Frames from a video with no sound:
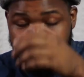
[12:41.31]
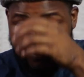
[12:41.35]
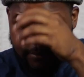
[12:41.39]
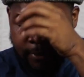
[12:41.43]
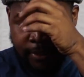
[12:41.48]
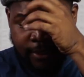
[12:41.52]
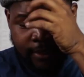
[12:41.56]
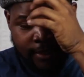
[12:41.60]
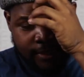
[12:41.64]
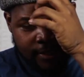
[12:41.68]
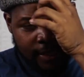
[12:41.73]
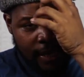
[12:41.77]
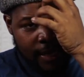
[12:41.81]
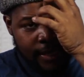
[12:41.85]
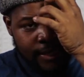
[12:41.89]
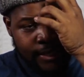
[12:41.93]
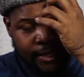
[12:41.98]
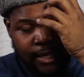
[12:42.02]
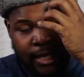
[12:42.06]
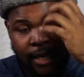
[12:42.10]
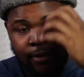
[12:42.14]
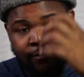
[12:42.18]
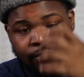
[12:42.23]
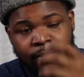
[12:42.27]
Because I
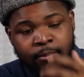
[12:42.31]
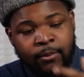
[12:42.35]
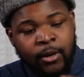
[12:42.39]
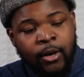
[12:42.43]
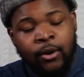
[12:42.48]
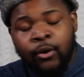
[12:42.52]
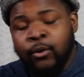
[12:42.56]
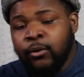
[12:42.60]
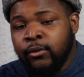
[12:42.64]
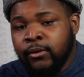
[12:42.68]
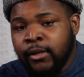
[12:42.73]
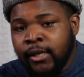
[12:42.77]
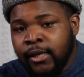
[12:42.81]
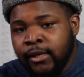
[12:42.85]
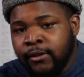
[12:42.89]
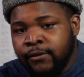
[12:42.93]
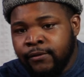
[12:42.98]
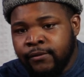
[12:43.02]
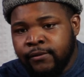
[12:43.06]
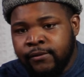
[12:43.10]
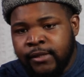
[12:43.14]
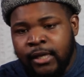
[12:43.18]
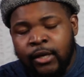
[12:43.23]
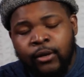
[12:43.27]
gave up my old life.
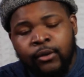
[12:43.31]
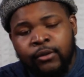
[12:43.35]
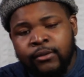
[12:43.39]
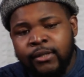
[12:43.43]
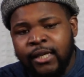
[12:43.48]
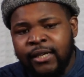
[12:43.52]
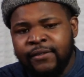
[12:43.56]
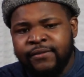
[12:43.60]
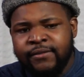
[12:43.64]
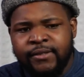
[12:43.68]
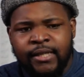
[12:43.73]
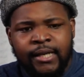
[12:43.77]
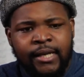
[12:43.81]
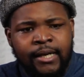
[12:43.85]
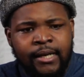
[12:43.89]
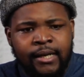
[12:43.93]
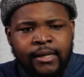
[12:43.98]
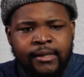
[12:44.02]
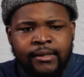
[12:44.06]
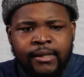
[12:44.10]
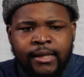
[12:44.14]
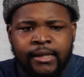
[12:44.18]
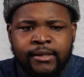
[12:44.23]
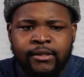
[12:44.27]
That old life
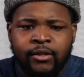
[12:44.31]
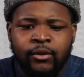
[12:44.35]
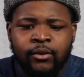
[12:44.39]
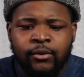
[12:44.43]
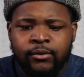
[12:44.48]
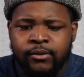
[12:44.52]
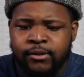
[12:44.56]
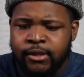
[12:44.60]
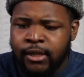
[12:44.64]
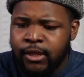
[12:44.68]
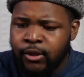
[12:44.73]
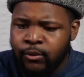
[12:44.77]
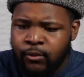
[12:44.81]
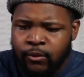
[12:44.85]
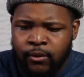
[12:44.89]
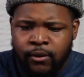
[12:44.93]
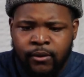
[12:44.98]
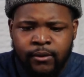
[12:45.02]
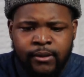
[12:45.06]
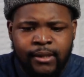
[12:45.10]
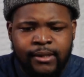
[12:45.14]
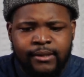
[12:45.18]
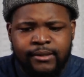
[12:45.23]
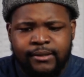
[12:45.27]
died. Like the old
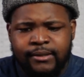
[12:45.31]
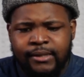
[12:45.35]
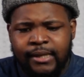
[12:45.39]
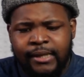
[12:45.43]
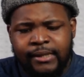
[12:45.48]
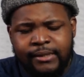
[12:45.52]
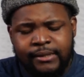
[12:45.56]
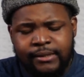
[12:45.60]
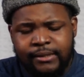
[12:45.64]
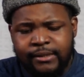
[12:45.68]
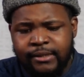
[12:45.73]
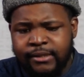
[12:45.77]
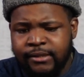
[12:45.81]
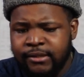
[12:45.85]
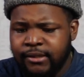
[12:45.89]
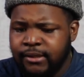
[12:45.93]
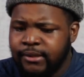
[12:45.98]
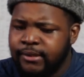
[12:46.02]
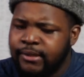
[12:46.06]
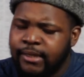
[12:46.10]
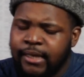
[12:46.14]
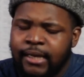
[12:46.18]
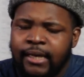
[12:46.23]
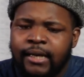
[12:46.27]
Zaquane, that legit
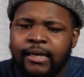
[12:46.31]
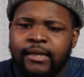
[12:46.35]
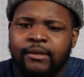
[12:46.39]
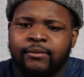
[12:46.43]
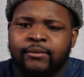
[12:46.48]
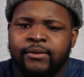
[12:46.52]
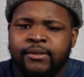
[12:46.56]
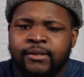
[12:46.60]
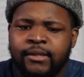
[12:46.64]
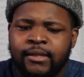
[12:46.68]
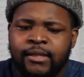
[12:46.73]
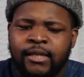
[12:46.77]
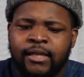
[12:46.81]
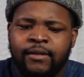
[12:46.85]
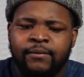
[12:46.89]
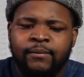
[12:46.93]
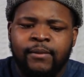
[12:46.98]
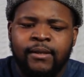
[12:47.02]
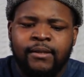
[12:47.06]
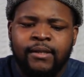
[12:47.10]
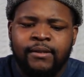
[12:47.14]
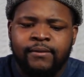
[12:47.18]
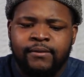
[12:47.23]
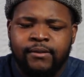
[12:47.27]
died once I gave my
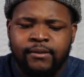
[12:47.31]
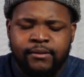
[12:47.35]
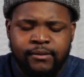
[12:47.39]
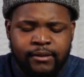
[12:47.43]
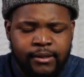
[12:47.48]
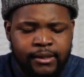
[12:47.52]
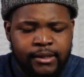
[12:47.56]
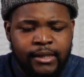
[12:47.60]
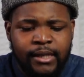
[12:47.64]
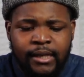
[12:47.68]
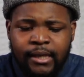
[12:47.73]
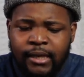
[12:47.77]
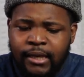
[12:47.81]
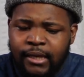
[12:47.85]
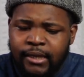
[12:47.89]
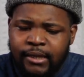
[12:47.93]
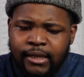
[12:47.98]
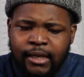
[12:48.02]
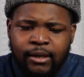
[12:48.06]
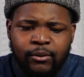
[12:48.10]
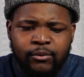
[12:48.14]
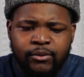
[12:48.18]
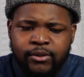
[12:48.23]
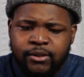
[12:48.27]
life to Christ.
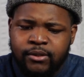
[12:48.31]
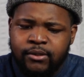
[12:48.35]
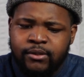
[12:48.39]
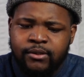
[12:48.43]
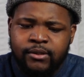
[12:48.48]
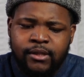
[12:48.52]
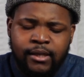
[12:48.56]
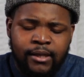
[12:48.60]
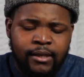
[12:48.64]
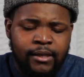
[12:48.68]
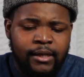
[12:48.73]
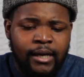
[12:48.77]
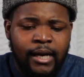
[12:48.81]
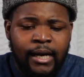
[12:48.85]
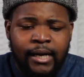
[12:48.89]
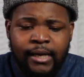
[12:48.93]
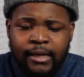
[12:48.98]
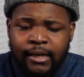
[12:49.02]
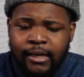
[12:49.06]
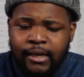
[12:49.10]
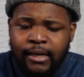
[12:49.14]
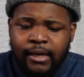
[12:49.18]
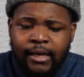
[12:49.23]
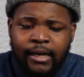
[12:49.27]
That was just that.
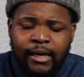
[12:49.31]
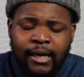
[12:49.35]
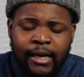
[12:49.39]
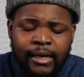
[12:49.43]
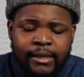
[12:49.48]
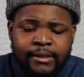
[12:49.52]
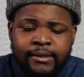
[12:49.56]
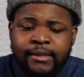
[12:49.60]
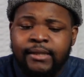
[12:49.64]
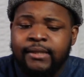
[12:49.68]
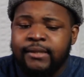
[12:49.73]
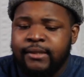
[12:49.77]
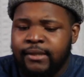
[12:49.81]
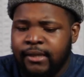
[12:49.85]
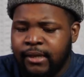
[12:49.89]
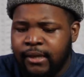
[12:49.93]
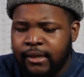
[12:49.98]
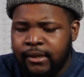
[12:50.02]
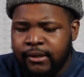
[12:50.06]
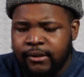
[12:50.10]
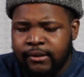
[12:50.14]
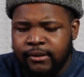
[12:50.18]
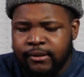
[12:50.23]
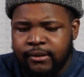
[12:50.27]
I did die,
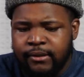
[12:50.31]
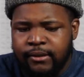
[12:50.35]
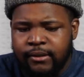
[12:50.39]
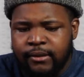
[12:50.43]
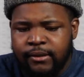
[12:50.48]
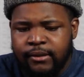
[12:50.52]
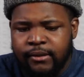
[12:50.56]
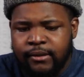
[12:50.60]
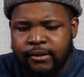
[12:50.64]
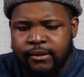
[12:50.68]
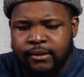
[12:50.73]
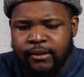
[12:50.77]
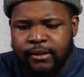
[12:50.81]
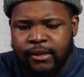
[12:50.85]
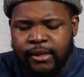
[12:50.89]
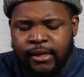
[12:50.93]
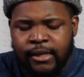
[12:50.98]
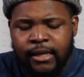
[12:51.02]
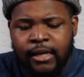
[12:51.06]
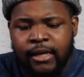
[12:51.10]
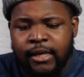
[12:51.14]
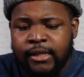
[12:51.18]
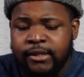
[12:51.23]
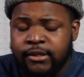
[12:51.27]
and
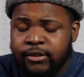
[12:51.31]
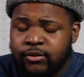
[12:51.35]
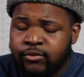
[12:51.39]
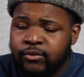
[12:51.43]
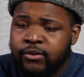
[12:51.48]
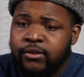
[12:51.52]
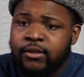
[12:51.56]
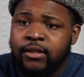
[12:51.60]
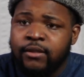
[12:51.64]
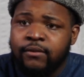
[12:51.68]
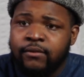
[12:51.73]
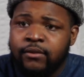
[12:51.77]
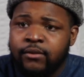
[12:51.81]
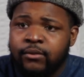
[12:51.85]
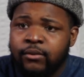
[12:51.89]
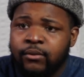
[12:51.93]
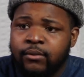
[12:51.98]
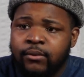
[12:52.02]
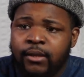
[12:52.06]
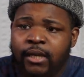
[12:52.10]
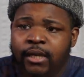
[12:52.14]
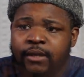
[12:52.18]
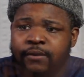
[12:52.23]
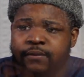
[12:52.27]
I just received a new
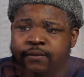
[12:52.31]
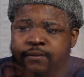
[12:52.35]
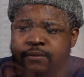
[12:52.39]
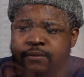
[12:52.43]
life.